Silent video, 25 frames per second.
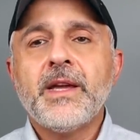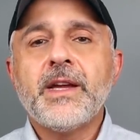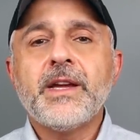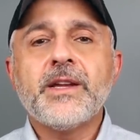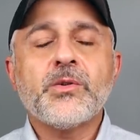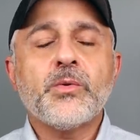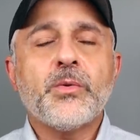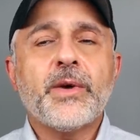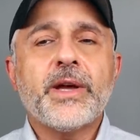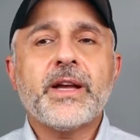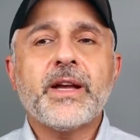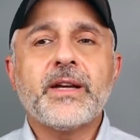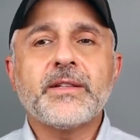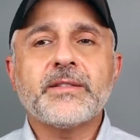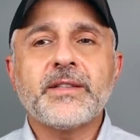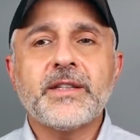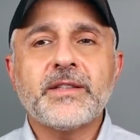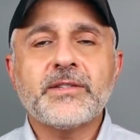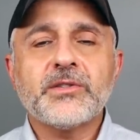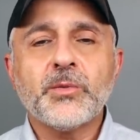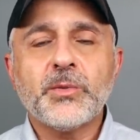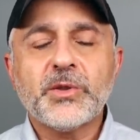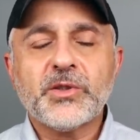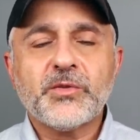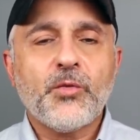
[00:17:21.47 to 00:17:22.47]
Either way, guys,
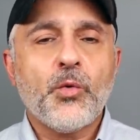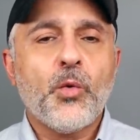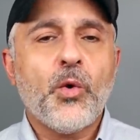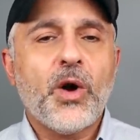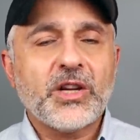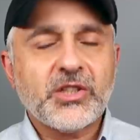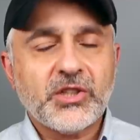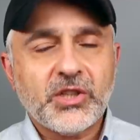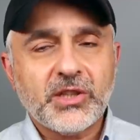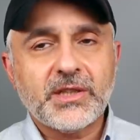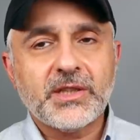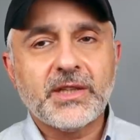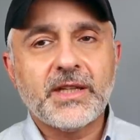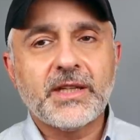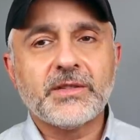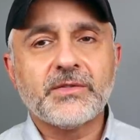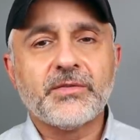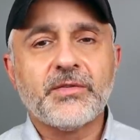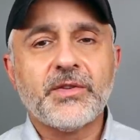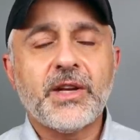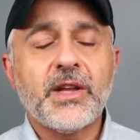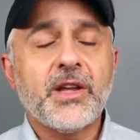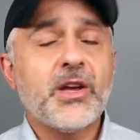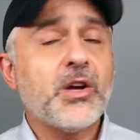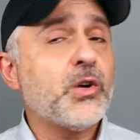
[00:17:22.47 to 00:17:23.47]
thanks so much for watching
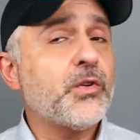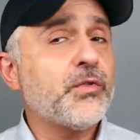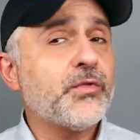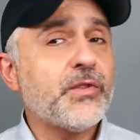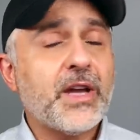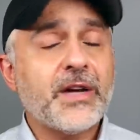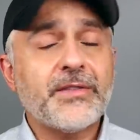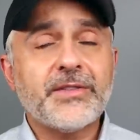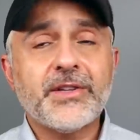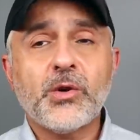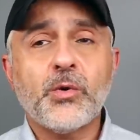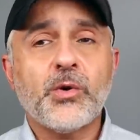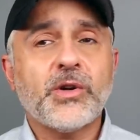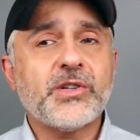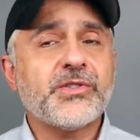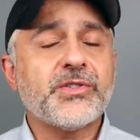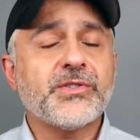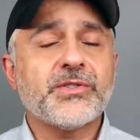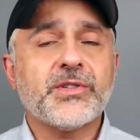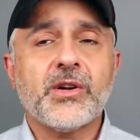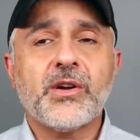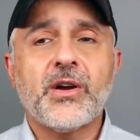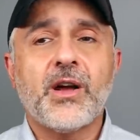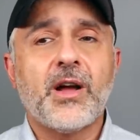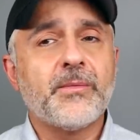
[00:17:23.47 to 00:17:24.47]
today's video. If you have any
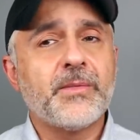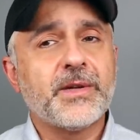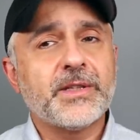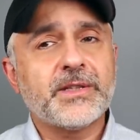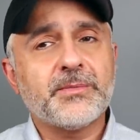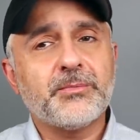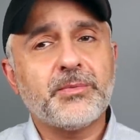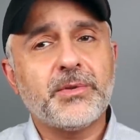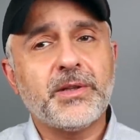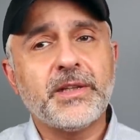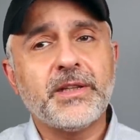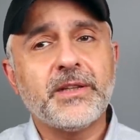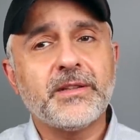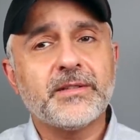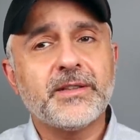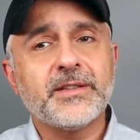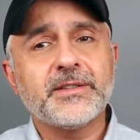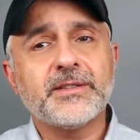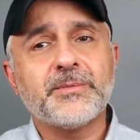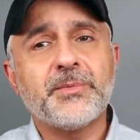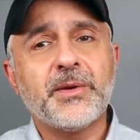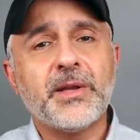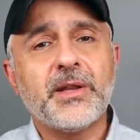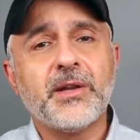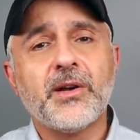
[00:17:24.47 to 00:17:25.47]
questions or comments, please
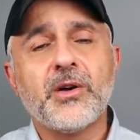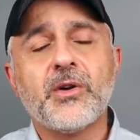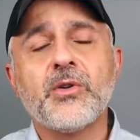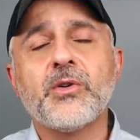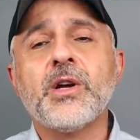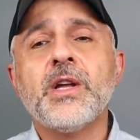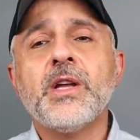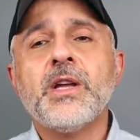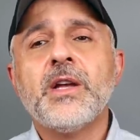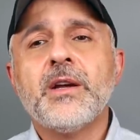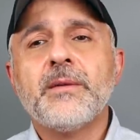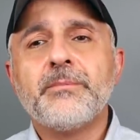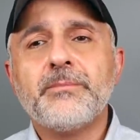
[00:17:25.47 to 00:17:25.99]
list below.